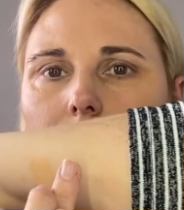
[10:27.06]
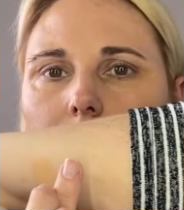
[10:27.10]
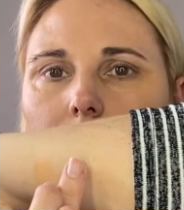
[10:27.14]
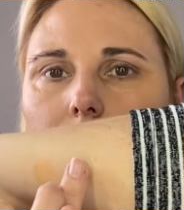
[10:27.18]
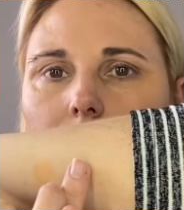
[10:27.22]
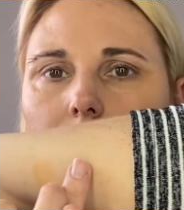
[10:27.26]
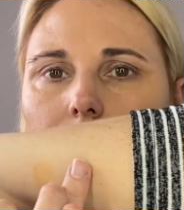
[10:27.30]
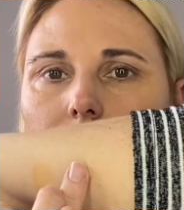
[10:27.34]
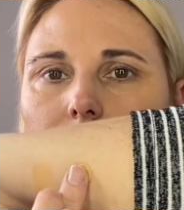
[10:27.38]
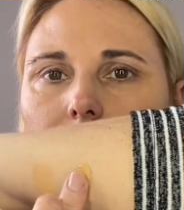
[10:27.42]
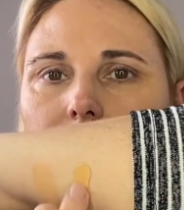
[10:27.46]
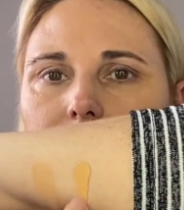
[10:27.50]

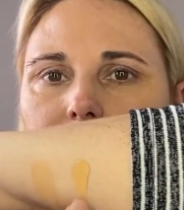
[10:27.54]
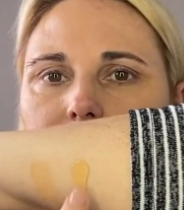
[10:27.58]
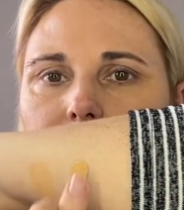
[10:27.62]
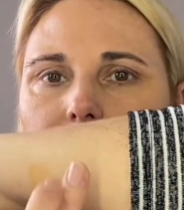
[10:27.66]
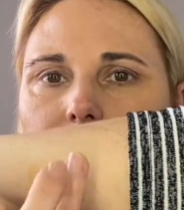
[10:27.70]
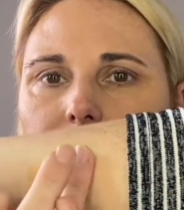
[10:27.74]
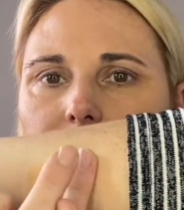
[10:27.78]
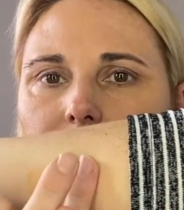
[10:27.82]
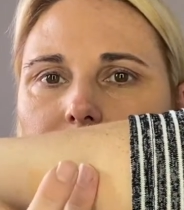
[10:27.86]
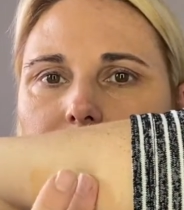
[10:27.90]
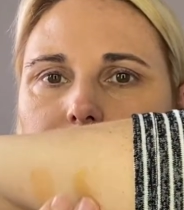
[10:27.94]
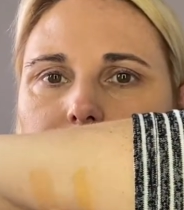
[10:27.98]
original
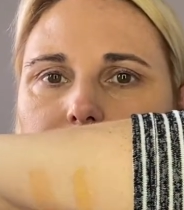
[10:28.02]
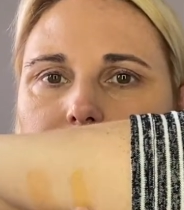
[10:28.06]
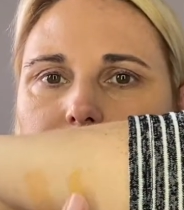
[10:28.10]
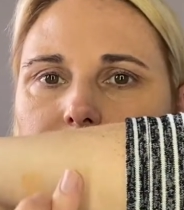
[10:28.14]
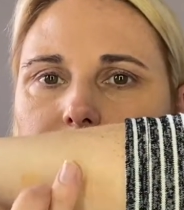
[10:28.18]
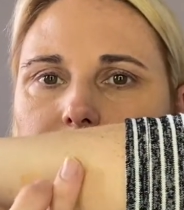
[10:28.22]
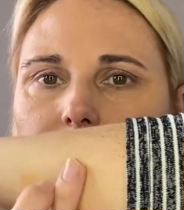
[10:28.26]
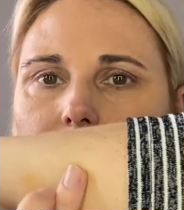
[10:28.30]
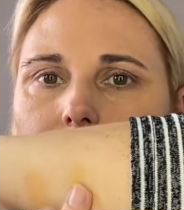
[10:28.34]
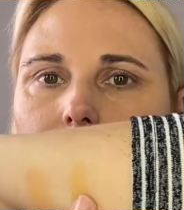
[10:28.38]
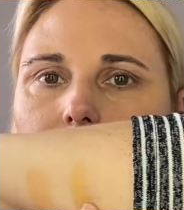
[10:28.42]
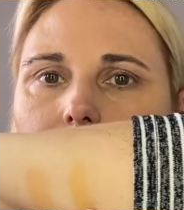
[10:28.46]
Future
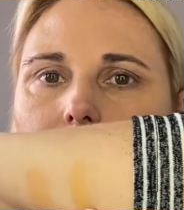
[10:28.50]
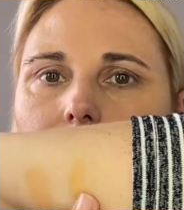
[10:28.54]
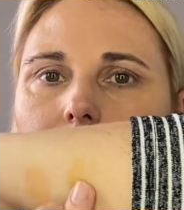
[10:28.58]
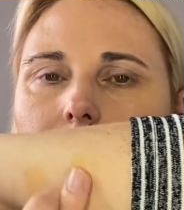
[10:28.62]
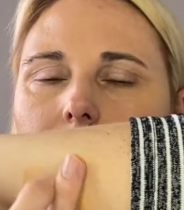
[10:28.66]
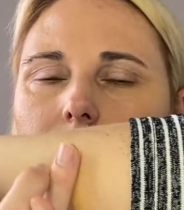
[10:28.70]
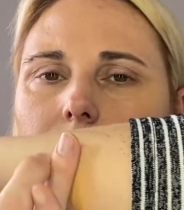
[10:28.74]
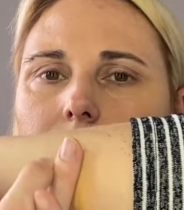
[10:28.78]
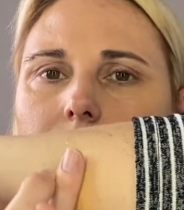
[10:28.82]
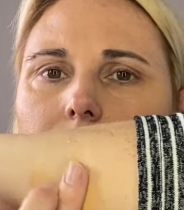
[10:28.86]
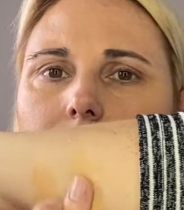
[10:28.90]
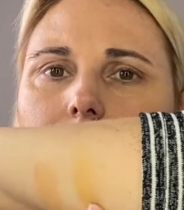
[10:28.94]
Skin.
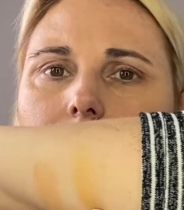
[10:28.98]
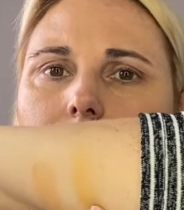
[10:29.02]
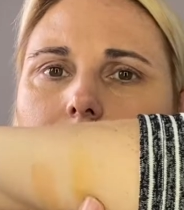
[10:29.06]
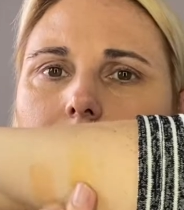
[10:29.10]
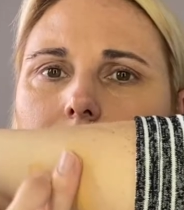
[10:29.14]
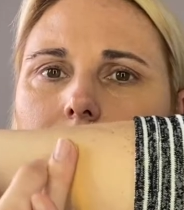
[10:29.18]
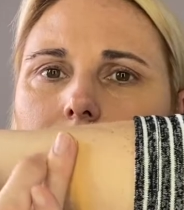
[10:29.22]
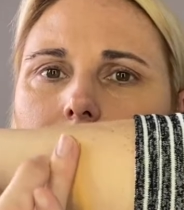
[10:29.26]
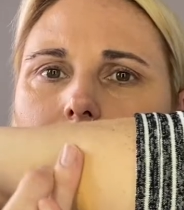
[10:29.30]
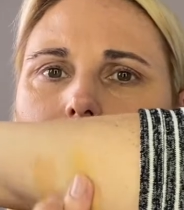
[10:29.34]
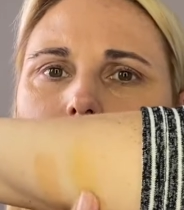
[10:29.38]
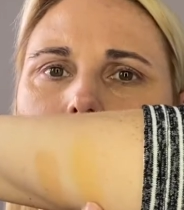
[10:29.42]

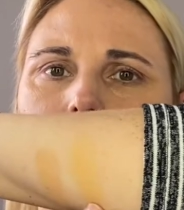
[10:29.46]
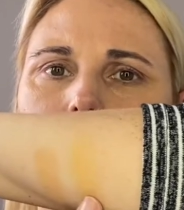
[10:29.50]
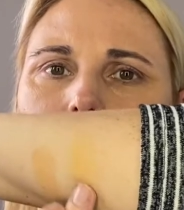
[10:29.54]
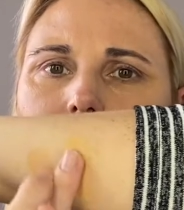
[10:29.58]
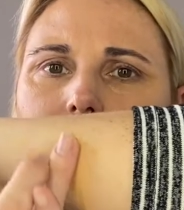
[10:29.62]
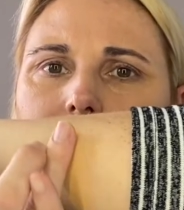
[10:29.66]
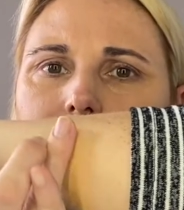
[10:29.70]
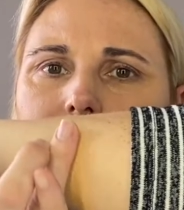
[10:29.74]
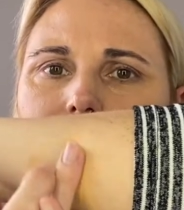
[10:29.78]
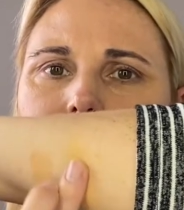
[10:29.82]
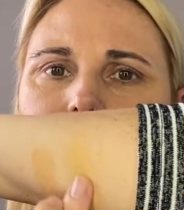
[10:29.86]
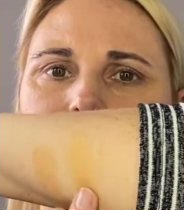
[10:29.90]
And
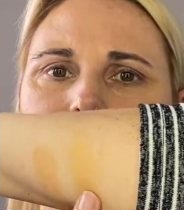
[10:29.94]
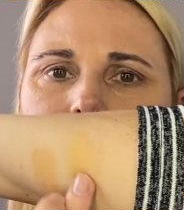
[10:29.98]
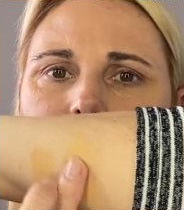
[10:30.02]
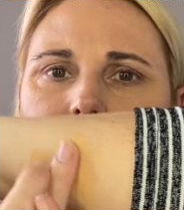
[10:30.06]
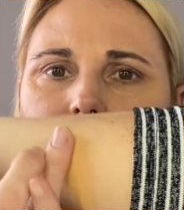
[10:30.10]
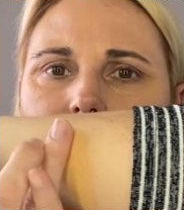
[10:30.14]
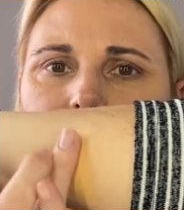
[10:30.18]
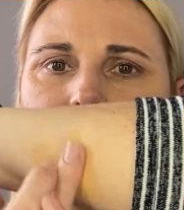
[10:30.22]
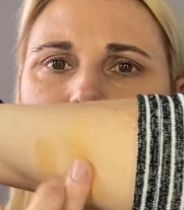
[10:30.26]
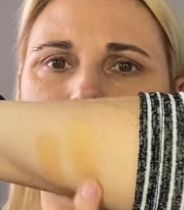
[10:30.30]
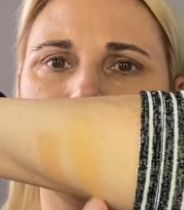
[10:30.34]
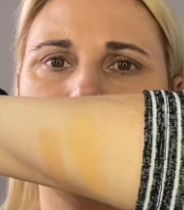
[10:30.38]
this is in
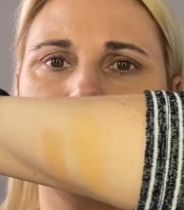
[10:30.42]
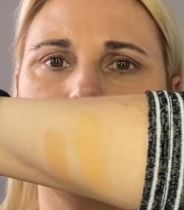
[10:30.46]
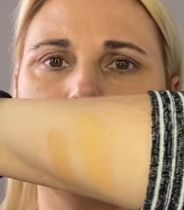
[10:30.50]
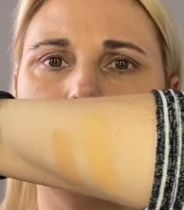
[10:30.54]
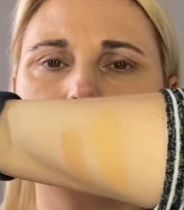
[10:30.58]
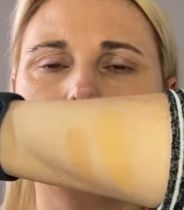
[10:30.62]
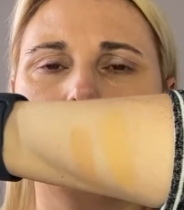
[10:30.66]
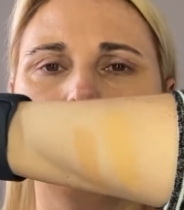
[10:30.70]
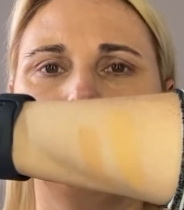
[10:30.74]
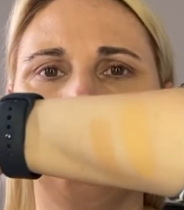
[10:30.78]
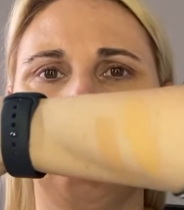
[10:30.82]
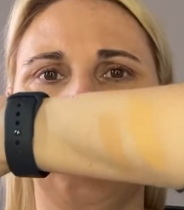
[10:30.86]
shade
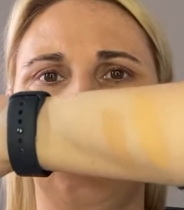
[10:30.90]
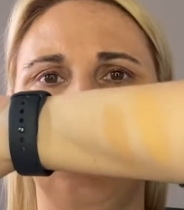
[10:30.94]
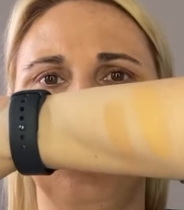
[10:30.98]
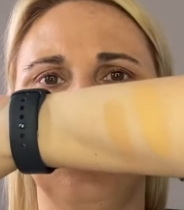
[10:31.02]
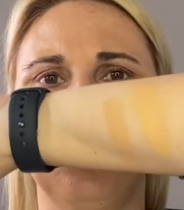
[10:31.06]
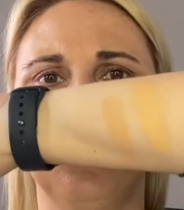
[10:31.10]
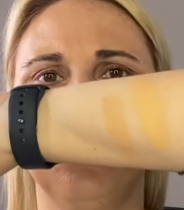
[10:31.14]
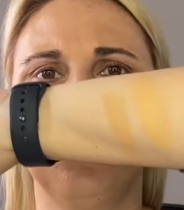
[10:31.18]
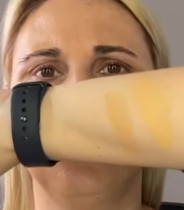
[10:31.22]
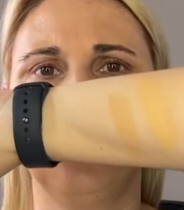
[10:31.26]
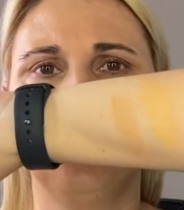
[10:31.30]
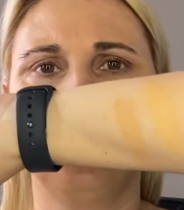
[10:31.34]
Cream.